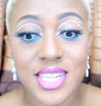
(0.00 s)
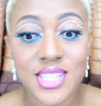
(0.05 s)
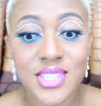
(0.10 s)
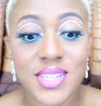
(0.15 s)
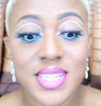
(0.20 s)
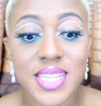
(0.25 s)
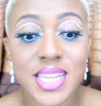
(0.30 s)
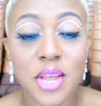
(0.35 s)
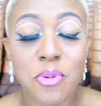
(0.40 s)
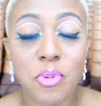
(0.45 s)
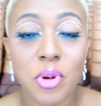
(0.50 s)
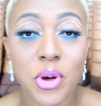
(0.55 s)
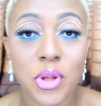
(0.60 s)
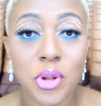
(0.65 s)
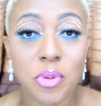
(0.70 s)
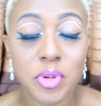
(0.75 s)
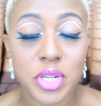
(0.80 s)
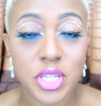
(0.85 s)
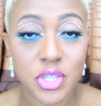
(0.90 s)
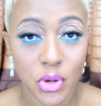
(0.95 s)
So today we're going to
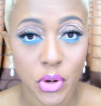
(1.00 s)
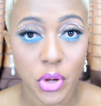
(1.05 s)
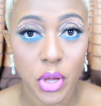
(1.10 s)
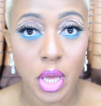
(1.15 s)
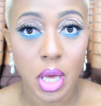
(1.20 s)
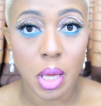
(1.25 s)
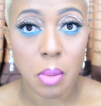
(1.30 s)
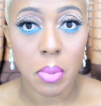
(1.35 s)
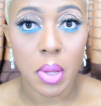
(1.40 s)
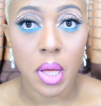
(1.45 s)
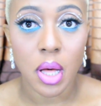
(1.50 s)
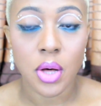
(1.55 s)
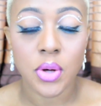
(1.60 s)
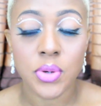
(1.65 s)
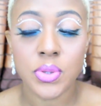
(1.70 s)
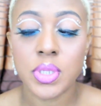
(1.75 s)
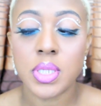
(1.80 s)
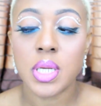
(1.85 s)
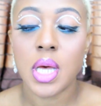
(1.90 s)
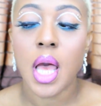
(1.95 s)
be talking
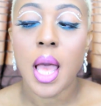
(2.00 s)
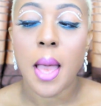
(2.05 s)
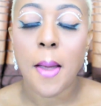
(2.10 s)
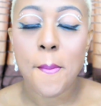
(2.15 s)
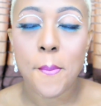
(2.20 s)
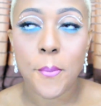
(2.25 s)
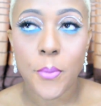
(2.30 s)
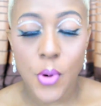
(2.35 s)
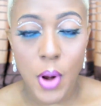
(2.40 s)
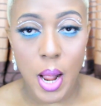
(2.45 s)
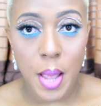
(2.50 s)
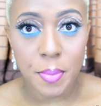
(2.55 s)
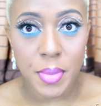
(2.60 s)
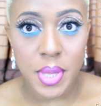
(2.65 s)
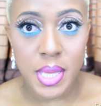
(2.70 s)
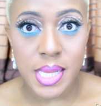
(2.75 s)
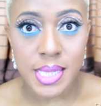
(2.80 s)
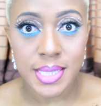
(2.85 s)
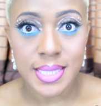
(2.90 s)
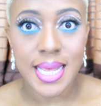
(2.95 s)
about
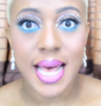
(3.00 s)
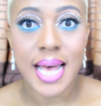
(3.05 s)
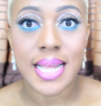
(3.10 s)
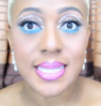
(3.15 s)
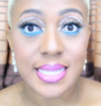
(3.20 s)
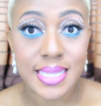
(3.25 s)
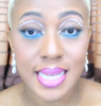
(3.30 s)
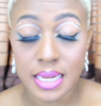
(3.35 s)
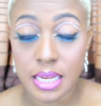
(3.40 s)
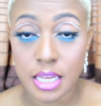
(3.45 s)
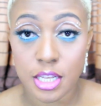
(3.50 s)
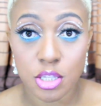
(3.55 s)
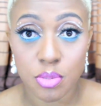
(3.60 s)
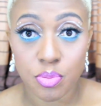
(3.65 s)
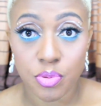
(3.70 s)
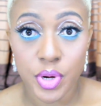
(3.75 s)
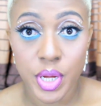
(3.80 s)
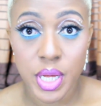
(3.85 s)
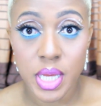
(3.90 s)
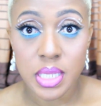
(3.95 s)
primers and setting
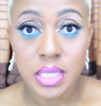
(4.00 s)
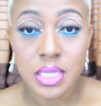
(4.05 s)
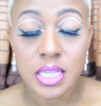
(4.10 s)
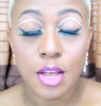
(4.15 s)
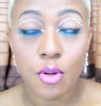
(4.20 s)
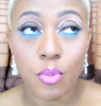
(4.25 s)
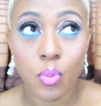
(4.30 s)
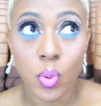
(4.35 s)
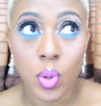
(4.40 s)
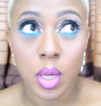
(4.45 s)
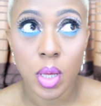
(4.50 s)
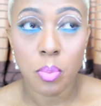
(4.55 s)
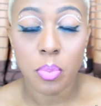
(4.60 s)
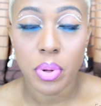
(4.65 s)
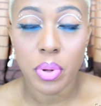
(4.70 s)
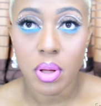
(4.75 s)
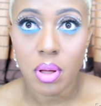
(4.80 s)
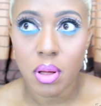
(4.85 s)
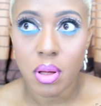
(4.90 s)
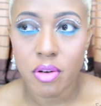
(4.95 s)
sprays that work
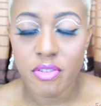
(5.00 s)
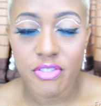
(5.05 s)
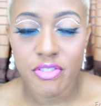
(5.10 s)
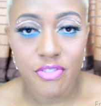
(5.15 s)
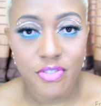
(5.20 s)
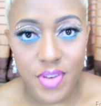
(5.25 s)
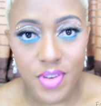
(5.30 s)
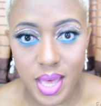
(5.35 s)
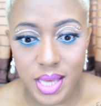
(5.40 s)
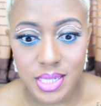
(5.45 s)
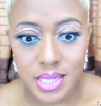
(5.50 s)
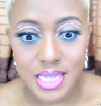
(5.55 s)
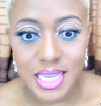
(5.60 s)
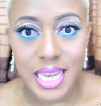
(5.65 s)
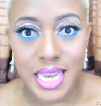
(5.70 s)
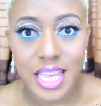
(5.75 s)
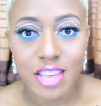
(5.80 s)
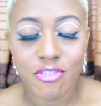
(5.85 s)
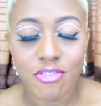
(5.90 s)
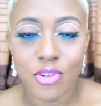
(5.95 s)

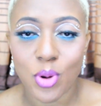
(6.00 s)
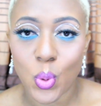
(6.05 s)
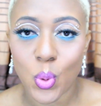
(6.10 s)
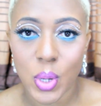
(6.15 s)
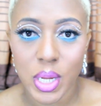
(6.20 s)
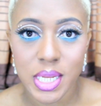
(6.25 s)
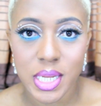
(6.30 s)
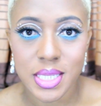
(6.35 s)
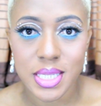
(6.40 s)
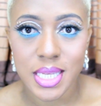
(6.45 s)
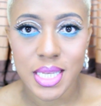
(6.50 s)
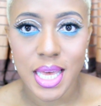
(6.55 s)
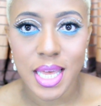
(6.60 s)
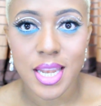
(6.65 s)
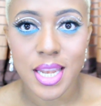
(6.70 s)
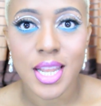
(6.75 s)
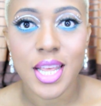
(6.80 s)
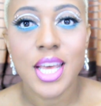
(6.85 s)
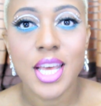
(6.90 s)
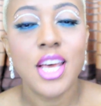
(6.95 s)
perfectly for oily
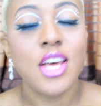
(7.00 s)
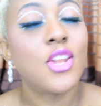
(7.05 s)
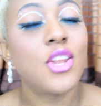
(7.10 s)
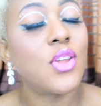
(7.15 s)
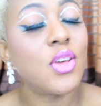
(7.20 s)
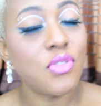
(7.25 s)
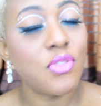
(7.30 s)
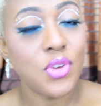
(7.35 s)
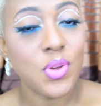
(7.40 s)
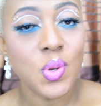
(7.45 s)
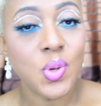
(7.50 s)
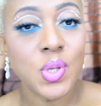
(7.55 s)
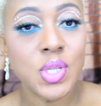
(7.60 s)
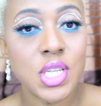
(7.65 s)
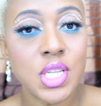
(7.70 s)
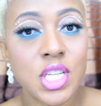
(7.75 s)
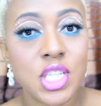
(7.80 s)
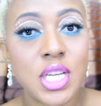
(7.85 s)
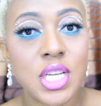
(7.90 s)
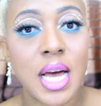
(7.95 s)
skin. Now if you're new to
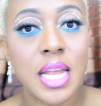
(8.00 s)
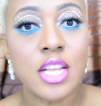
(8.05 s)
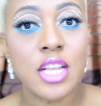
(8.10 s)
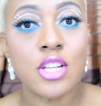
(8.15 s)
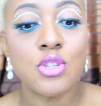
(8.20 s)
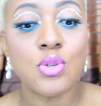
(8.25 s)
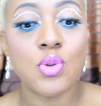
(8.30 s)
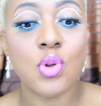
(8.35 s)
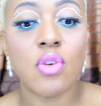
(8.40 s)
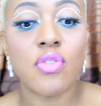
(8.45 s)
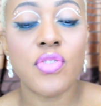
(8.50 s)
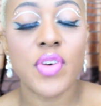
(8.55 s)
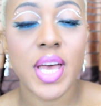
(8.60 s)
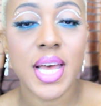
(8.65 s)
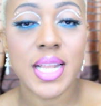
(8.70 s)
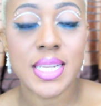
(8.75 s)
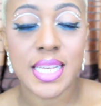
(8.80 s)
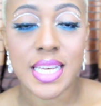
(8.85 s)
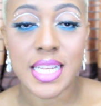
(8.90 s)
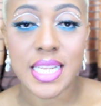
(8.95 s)
the channel, do not
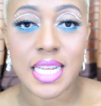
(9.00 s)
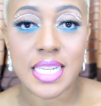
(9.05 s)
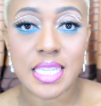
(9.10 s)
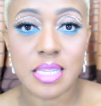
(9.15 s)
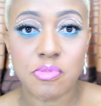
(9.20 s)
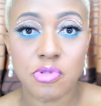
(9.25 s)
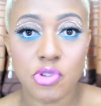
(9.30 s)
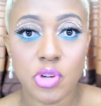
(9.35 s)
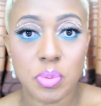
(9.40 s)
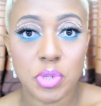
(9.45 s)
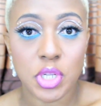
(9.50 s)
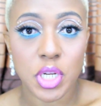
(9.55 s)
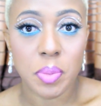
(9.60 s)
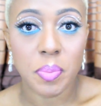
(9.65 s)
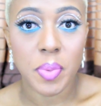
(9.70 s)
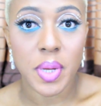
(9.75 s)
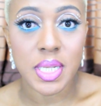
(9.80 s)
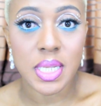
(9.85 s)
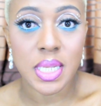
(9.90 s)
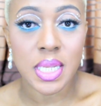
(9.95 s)
forget to hit that subscription
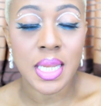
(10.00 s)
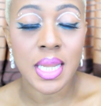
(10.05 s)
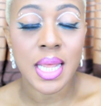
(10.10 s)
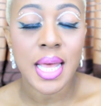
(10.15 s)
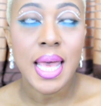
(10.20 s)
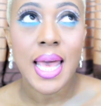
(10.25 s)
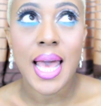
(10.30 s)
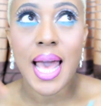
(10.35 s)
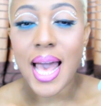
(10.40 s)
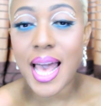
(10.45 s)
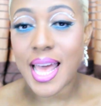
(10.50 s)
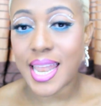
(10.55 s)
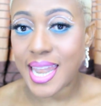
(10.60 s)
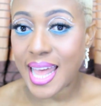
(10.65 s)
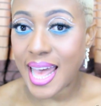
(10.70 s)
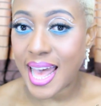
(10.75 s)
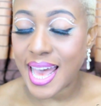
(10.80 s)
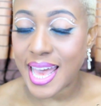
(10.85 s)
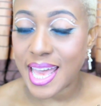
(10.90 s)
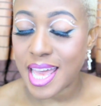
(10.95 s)
button. And
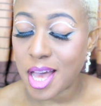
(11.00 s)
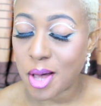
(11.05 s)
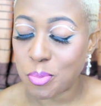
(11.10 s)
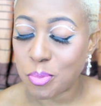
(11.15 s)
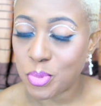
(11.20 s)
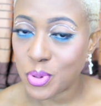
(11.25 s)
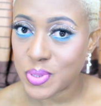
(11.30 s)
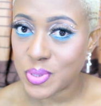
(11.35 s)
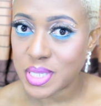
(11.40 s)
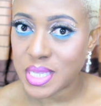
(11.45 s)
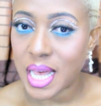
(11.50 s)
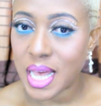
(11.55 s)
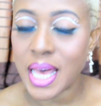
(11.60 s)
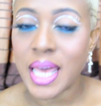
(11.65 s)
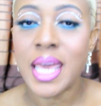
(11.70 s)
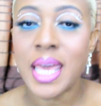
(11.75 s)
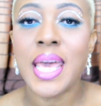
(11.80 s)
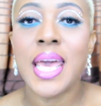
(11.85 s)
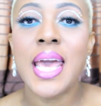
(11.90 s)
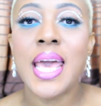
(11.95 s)
hi, I'm
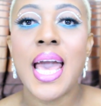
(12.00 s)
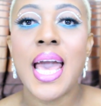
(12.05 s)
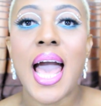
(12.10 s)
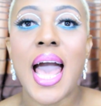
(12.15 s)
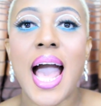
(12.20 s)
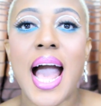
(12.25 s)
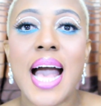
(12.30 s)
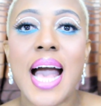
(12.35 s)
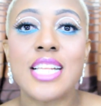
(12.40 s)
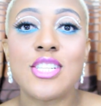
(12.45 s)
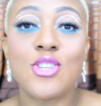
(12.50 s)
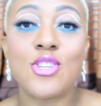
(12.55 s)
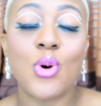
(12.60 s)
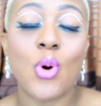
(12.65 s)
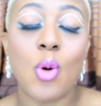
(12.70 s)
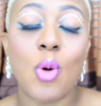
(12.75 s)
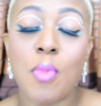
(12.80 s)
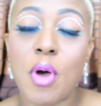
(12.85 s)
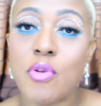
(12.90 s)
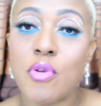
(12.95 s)
Mosi, and to
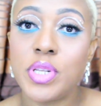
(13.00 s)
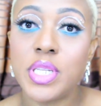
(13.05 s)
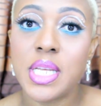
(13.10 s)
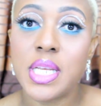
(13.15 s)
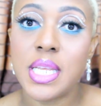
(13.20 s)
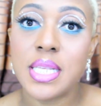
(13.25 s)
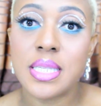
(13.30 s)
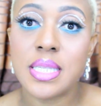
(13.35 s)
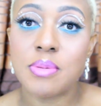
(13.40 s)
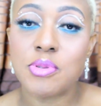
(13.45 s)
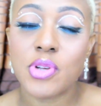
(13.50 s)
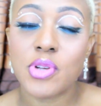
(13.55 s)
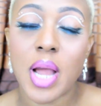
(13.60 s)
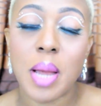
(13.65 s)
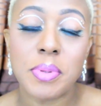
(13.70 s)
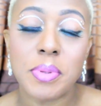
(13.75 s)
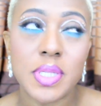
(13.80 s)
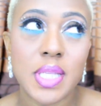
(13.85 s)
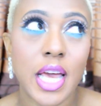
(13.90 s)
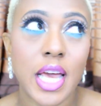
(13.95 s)
all my returning
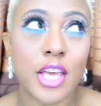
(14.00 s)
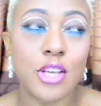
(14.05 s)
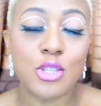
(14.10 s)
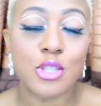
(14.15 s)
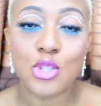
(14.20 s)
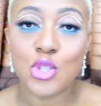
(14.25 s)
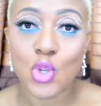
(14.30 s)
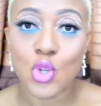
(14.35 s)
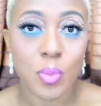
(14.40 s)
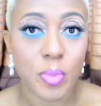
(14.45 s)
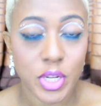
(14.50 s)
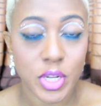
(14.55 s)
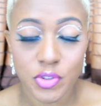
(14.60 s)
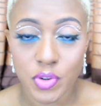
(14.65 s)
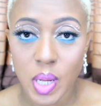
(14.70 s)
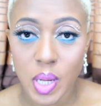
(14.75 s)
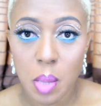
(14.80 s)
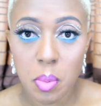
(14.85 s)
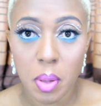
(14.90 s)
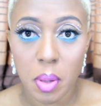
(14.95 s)
subscribers, thank you so much for
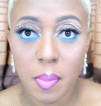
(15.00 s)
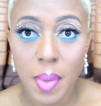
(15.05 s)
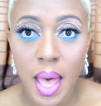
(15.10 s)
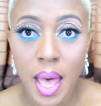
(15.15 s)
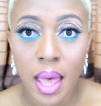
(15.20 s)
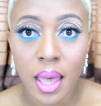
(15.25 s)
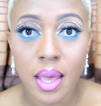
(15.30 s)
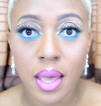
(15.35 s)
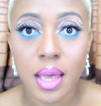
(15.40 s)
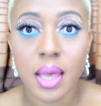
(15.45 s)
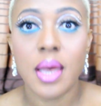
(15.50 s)
coming back.